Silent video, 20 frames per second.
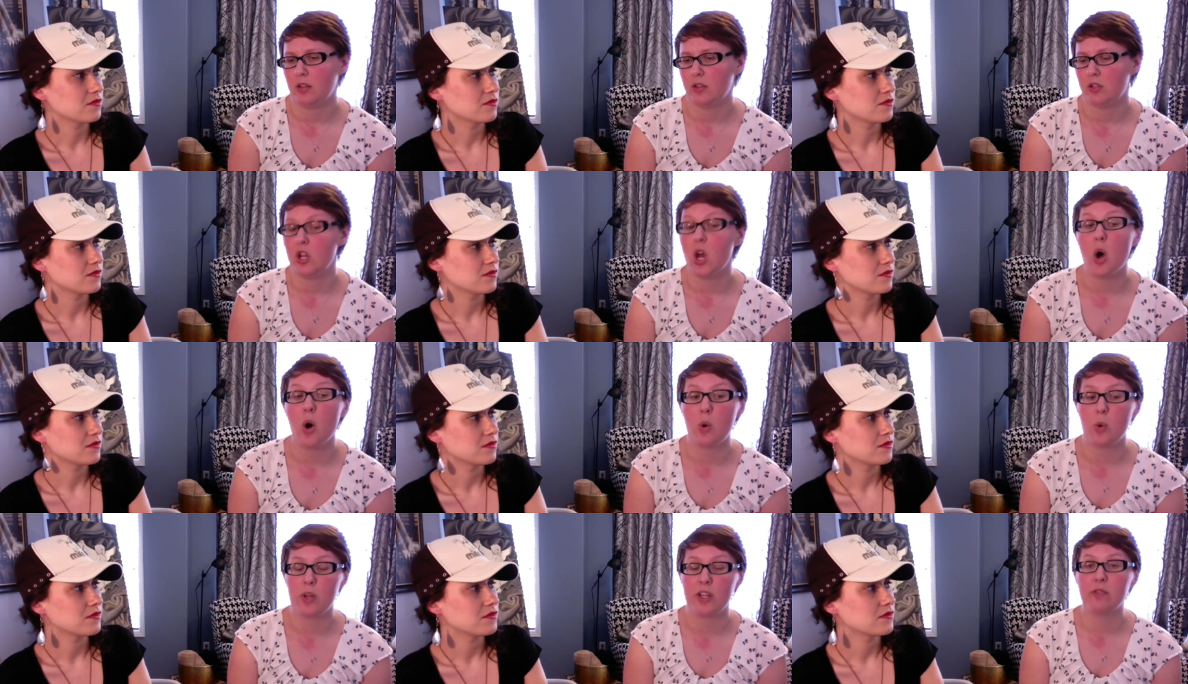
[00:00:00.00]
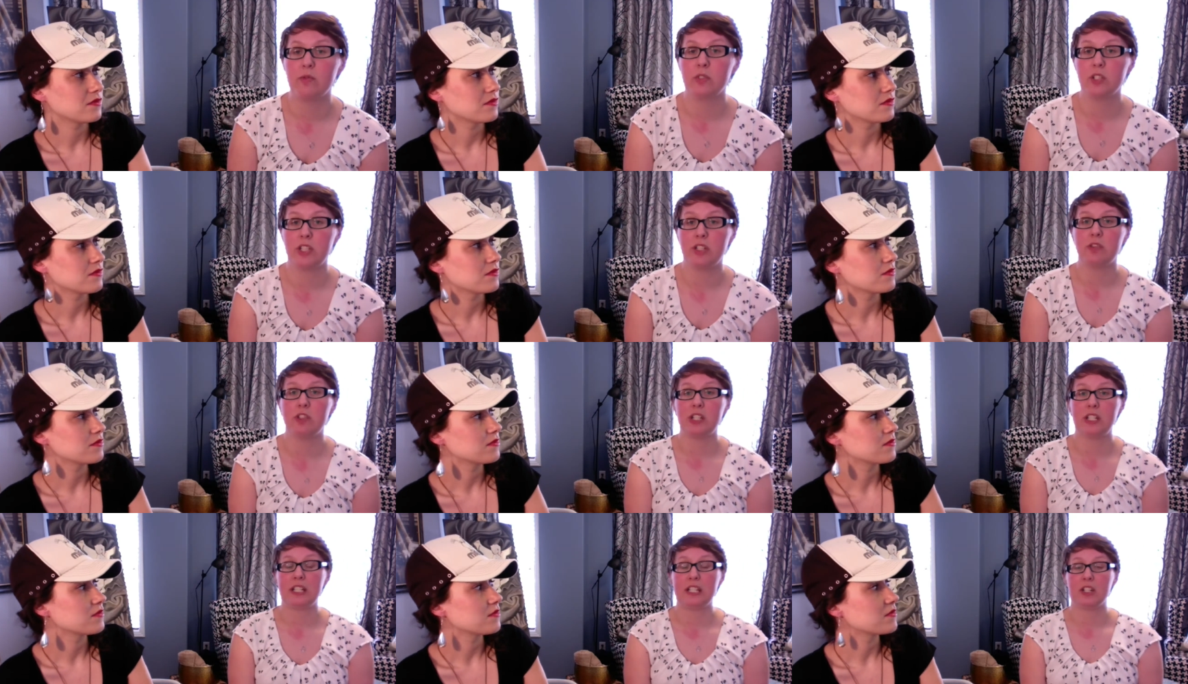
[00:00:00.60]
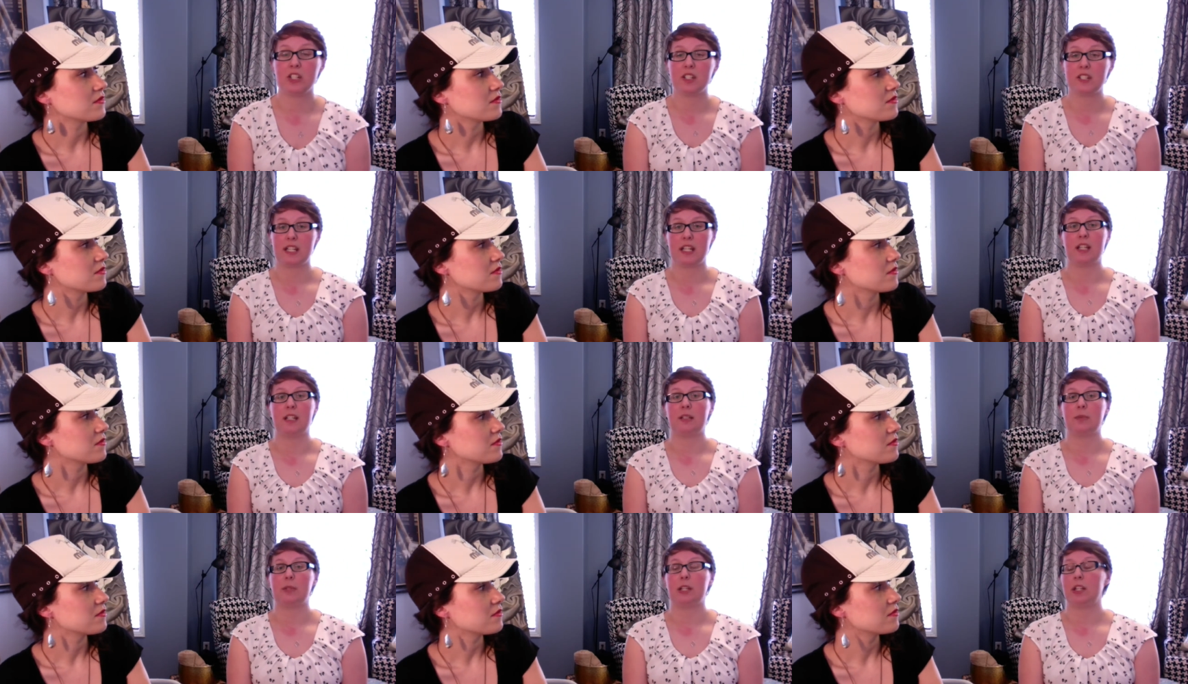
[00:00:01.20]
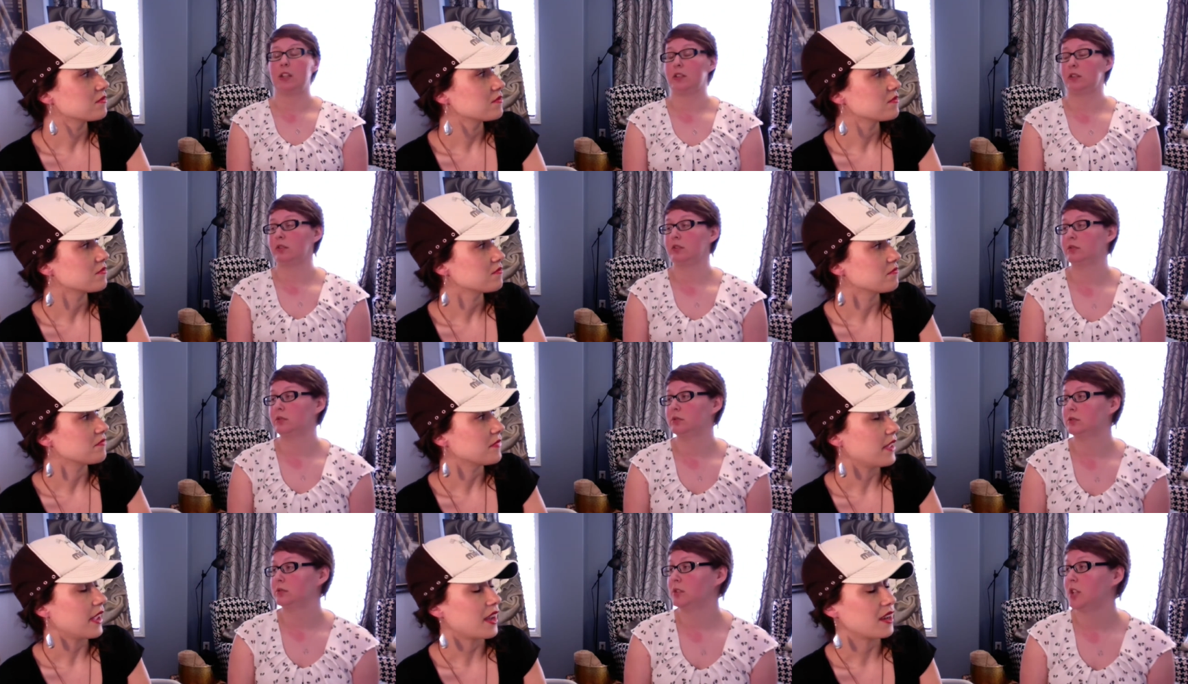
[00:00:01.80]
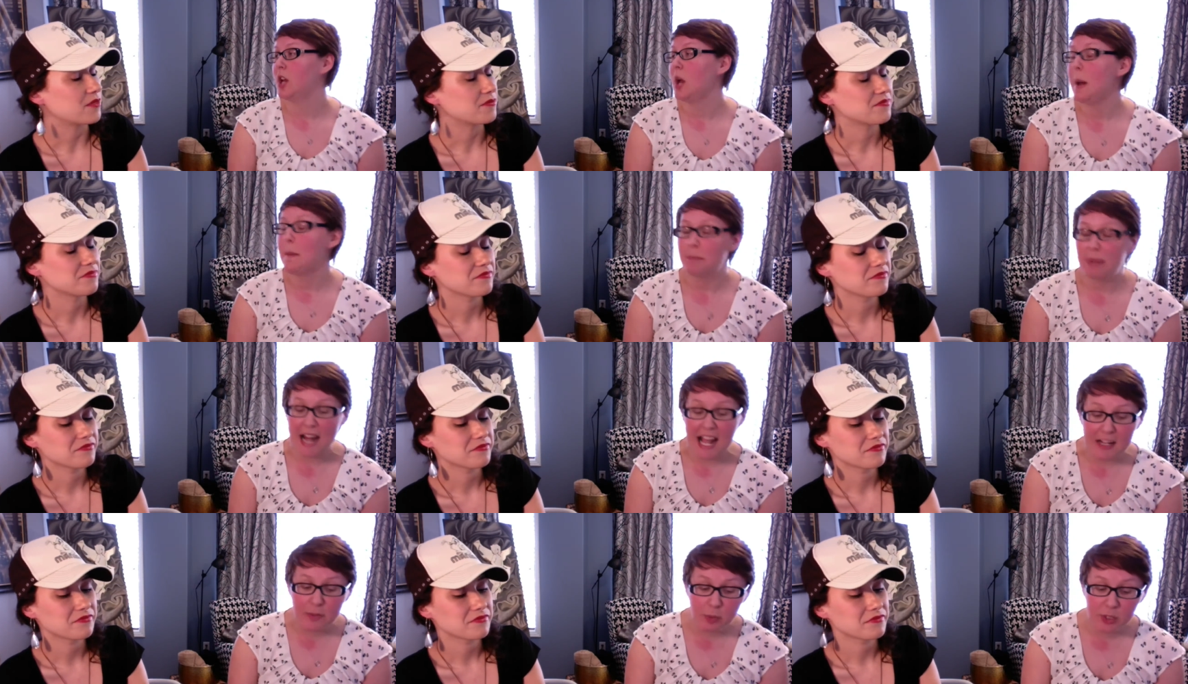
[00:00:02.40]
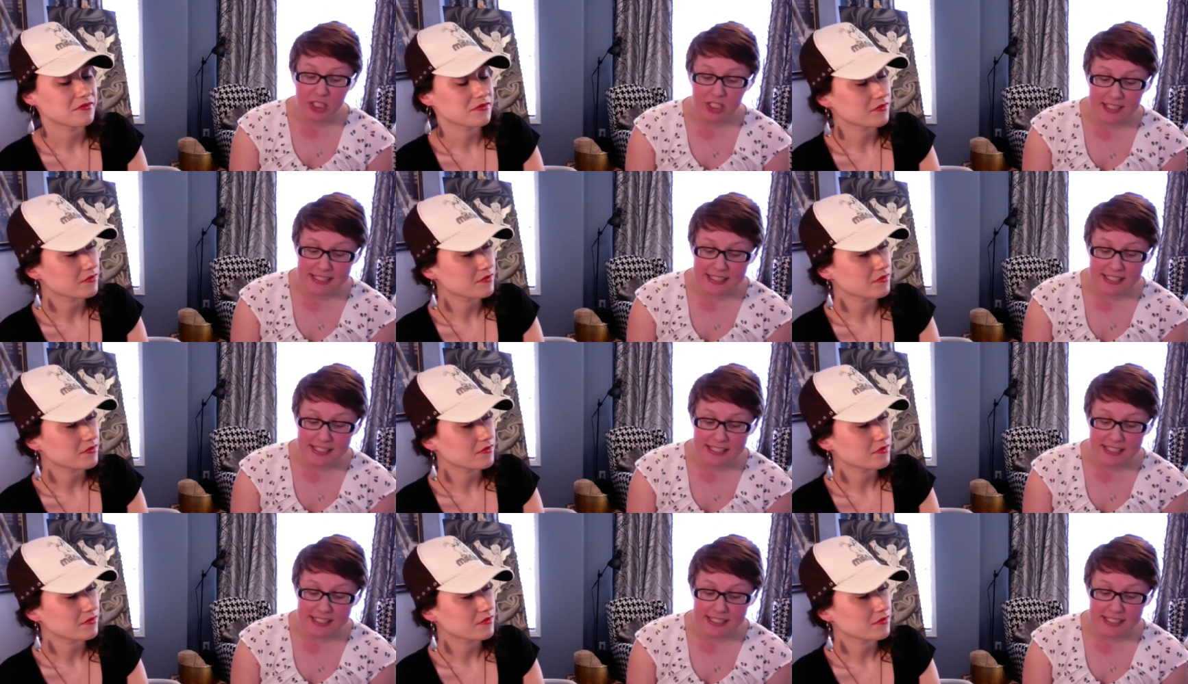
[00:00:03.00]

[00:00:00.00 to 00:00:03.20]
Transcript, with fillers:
Speaker 1: No, it really, really irritated me. Yeah. But I will